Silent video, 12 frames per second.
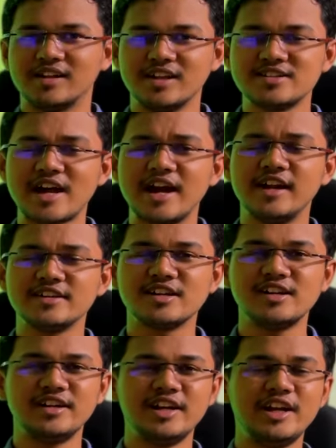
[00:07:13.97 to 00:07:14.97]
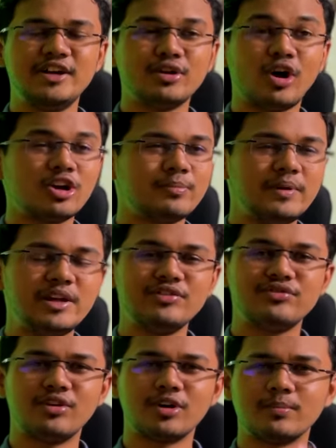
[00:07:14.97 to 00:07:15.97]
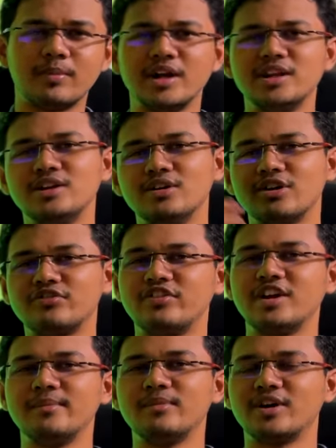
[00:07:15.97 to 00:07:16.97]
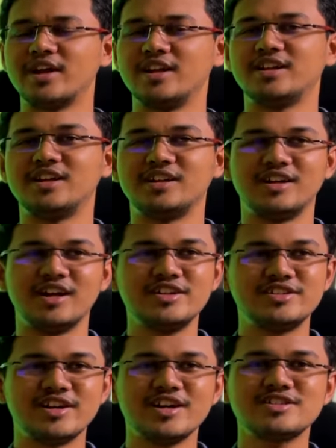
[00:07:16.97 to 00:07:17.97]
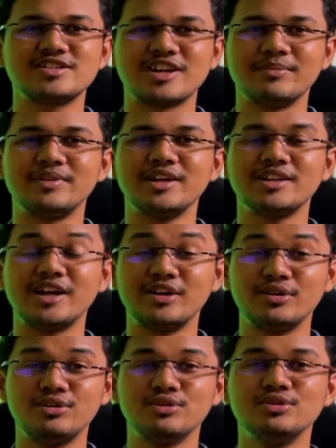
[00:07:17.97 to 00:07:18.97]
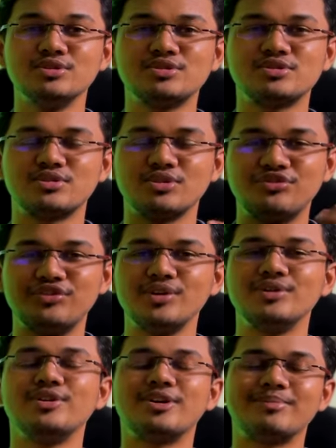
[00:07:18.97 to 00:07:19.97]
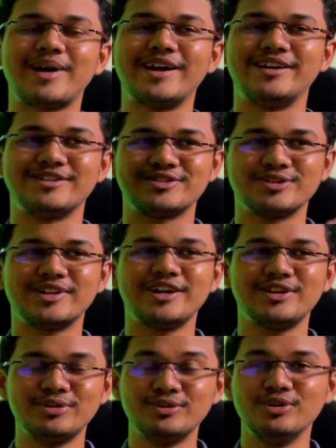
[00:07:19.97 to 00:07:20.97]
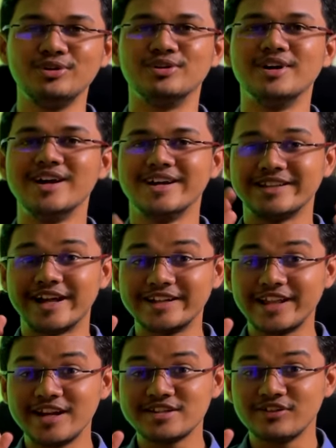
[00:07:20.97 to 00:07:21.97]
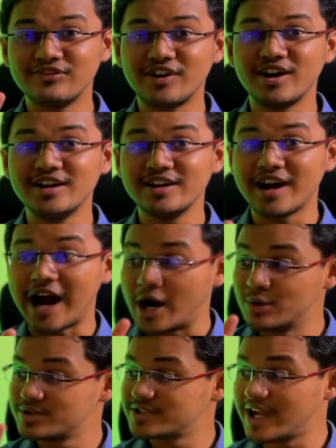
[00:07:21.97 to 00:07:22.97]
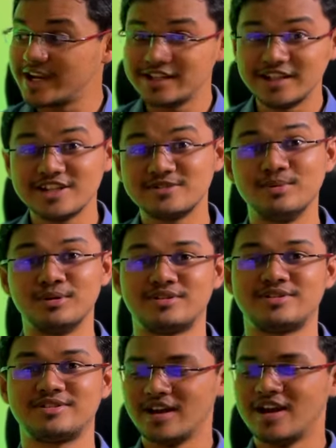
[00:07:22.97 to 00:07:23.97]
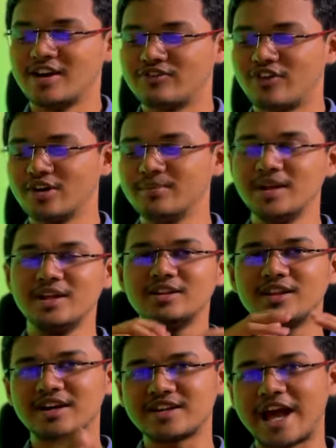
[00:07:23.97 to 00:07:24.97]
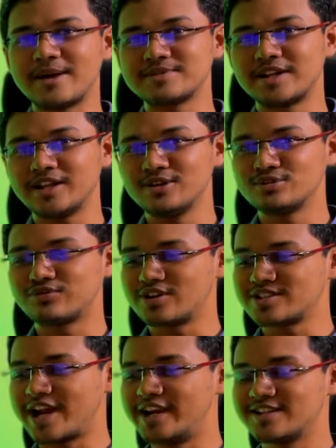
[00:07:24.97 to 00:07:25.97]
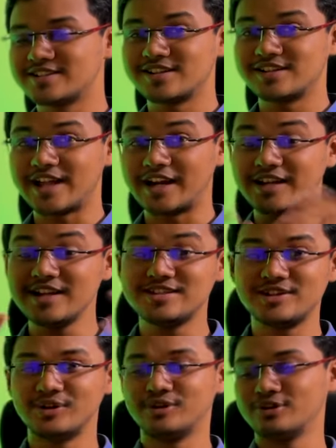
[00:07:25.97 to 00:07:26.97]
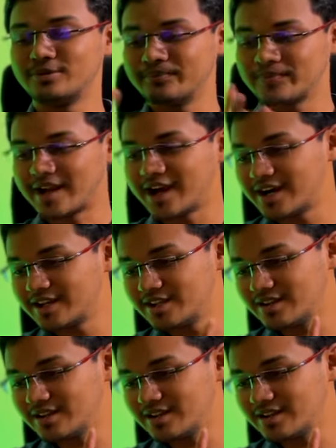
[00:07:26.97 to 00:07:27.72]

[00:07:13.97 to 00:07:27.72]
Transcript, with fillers: the side hustle need not be for money or fame or anything it's just something that you use to fuel your mind so that you know that there is a world outside these books for me the apps that i use for side hustle that is youtube are